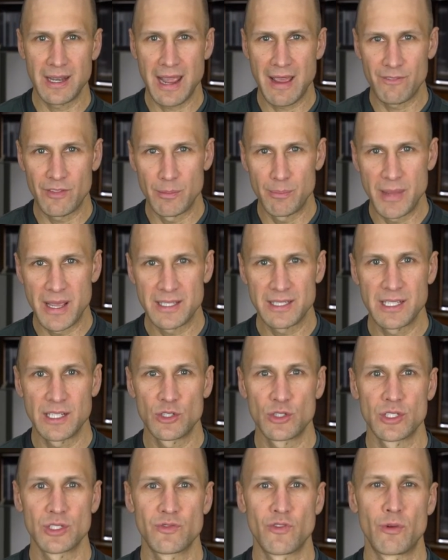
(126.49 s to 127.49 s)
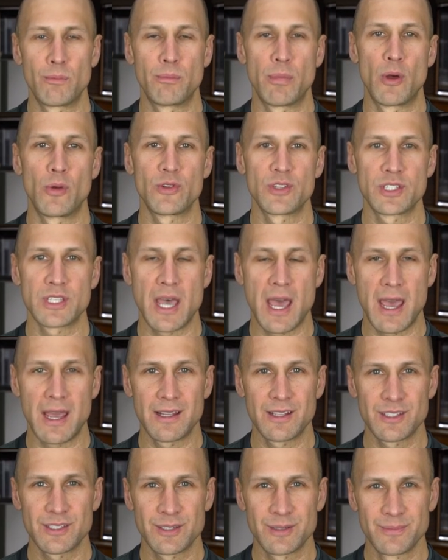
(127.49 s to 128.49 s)
and have the best interest for both
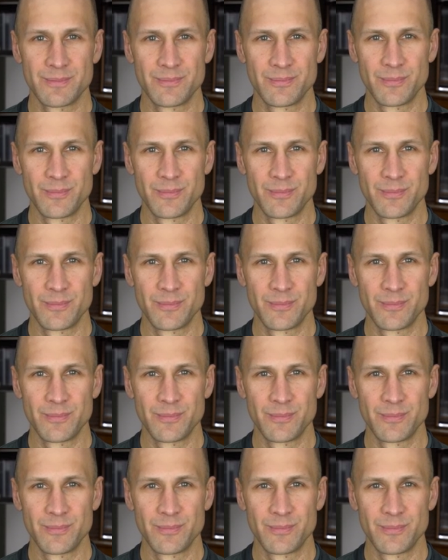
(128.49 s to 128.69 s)
sides?